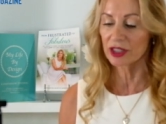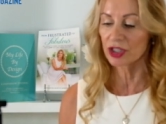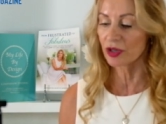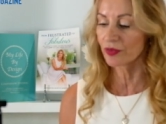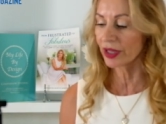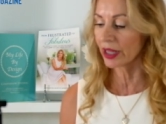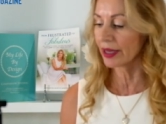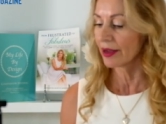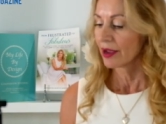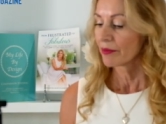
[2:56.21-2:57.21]
And she
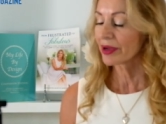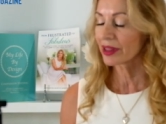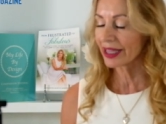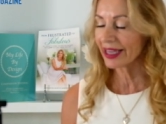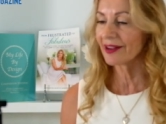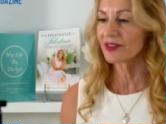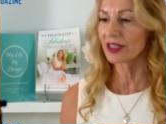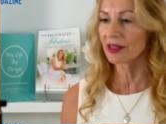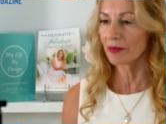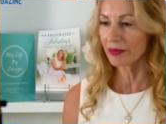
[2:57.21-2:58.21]
really believes
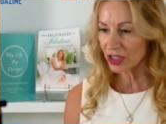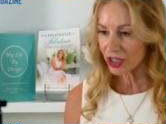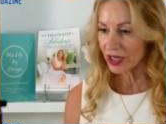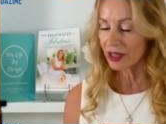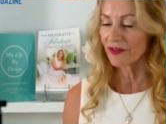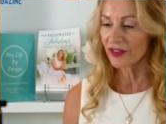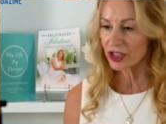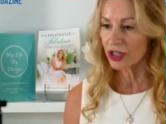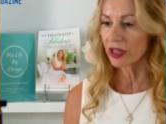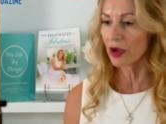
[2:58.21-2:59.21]
in the mission and the
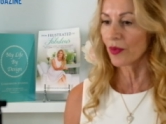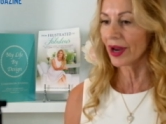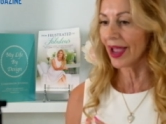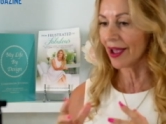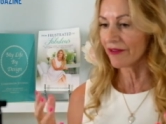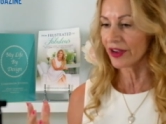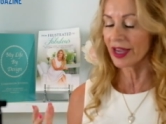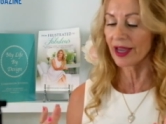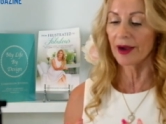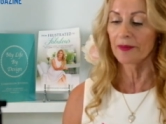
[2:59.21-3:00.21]
vision that we have
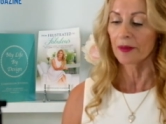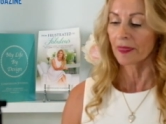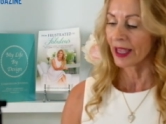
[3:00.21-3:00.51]
here